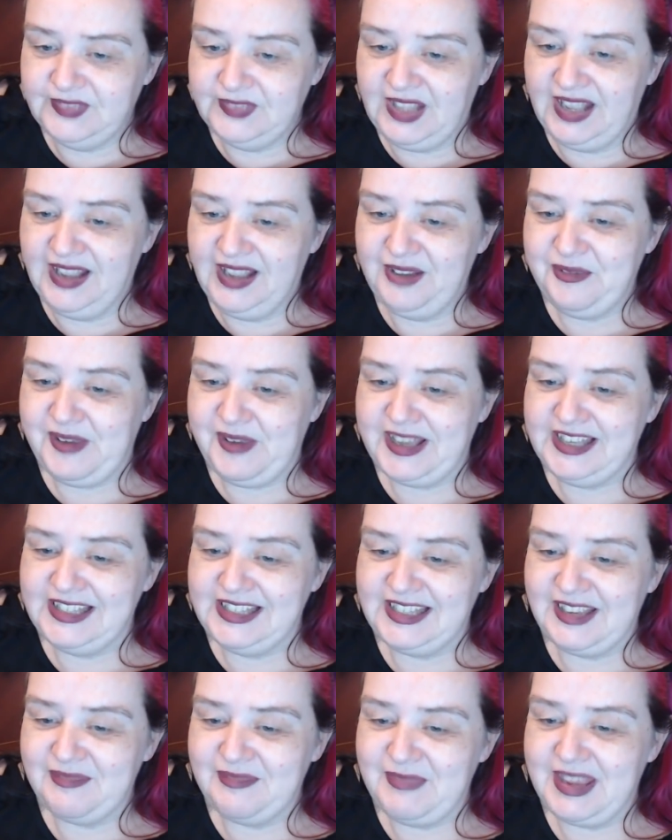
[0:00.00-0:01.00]

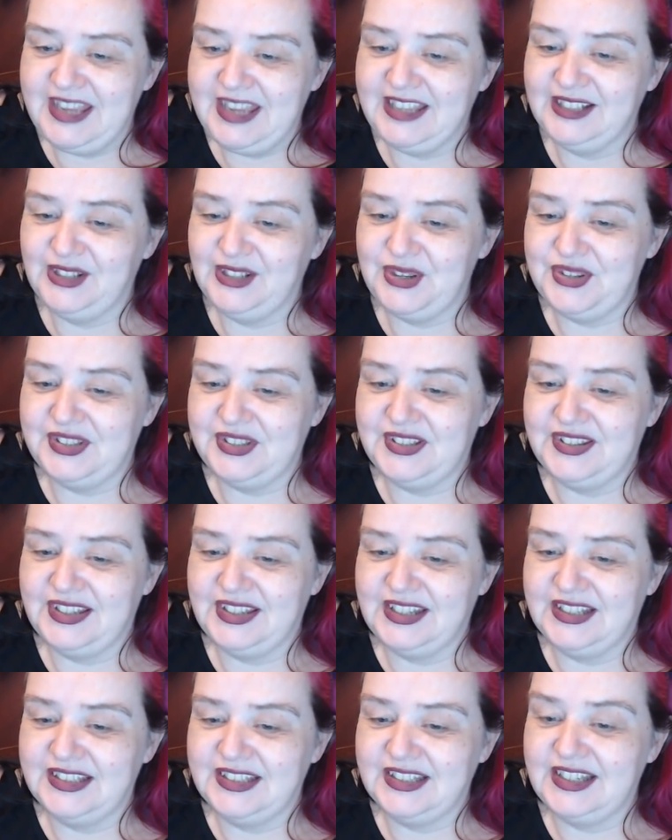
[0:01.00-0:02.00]
Wendy, making lots of
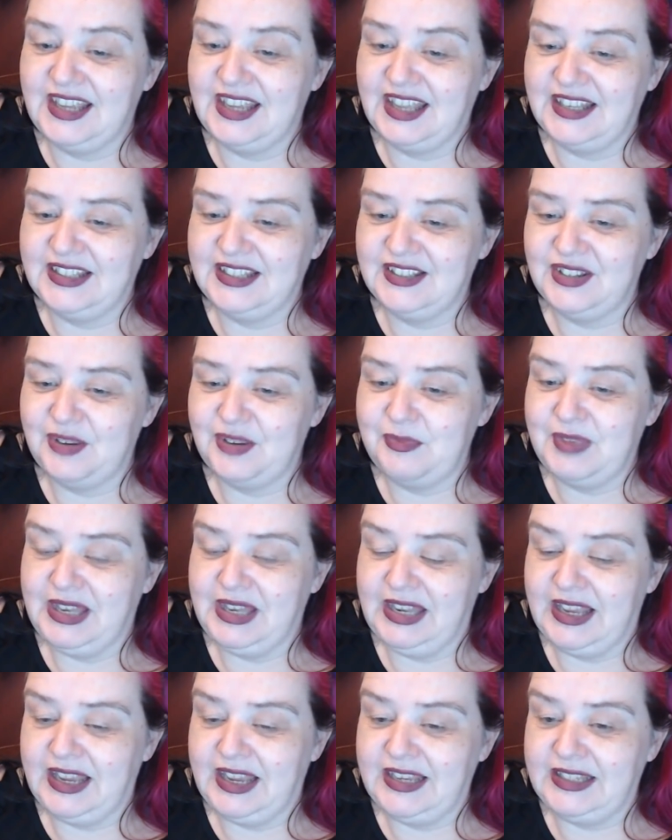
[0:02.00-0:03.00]
things and getting so
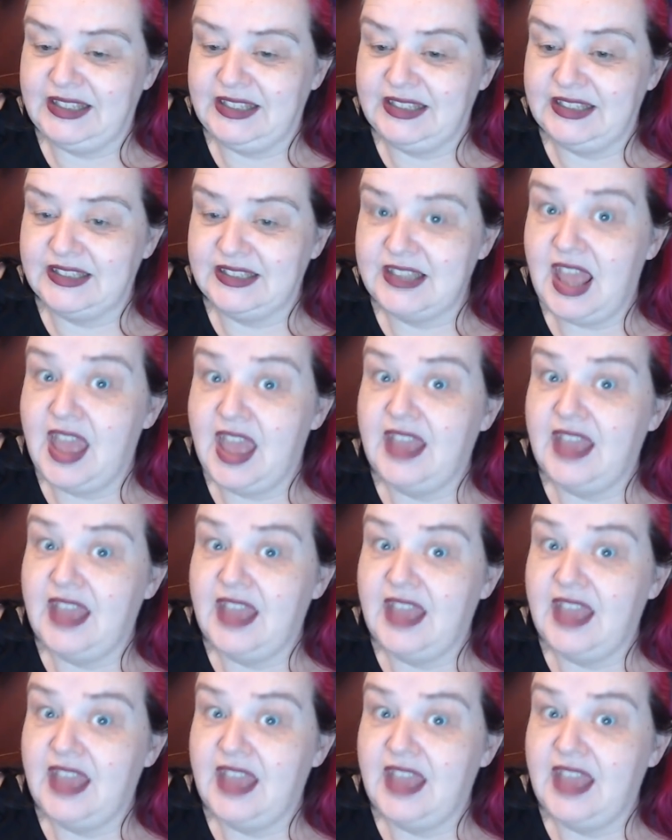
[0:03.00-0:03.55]
many ideas.